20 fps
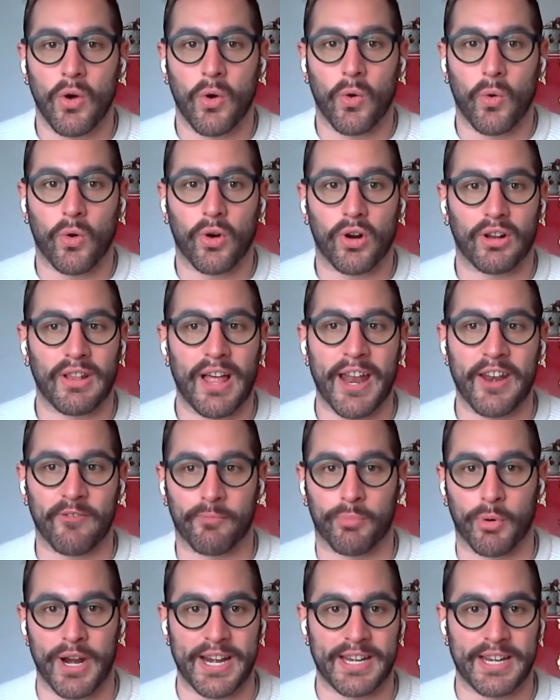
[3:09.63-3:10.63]
or a lot
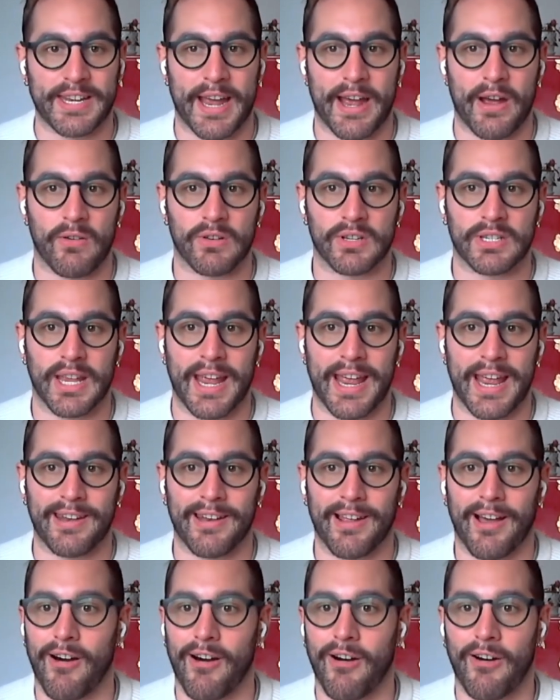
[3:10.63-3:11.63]
of breakdowns and
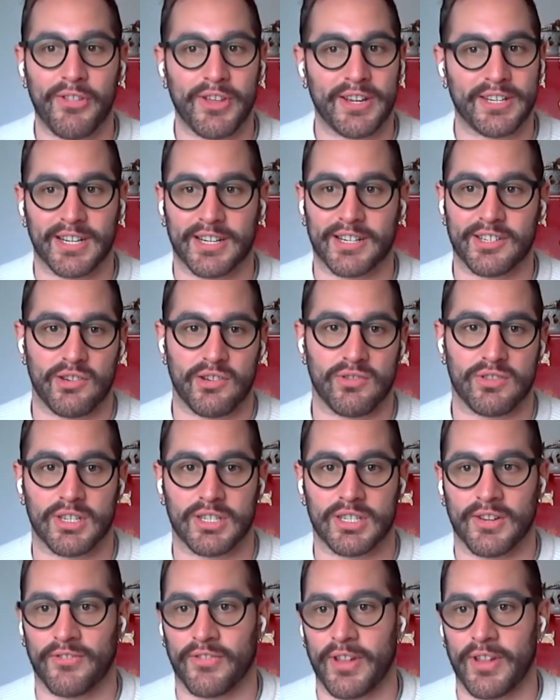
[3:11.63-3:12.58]
all these excuses of